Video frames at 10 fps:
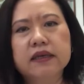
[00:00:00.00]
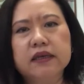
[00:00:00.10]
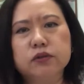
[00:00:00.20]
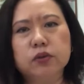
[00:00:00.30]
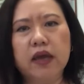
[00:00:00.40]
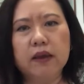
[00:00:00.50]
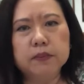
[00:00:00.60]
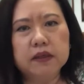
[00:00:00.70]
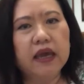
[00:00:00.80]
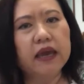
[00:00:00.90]
into
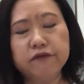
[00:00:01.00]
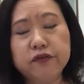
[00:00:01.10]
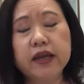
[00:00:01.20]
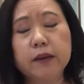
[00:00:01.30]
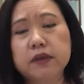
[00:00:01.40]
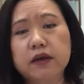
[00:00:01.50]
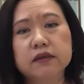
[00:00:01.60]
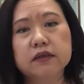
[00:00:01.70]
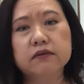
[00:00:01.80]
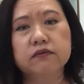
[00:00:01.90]
every
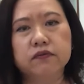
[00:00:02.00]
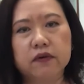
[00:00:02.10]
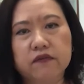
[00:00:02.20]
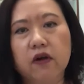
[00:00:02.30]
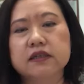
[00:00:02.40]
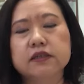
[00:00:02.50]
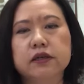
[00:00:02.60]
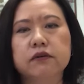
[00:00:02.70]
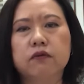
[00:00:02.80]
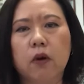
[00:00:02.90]
MDRT
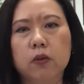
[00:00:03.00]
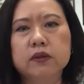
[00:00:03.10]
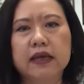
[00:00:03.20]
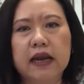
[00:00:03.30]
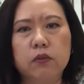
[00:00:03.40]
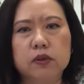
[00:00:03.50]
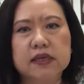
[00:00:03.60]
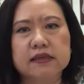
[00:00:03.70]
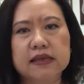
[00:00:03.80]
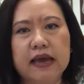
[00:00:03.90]
volunteer role that I was
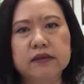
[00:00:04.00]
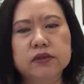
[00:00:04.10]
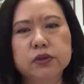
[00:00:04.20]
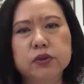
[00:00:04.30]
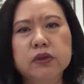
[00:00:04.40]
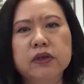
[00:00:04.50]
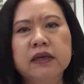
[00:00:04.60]
assigned to.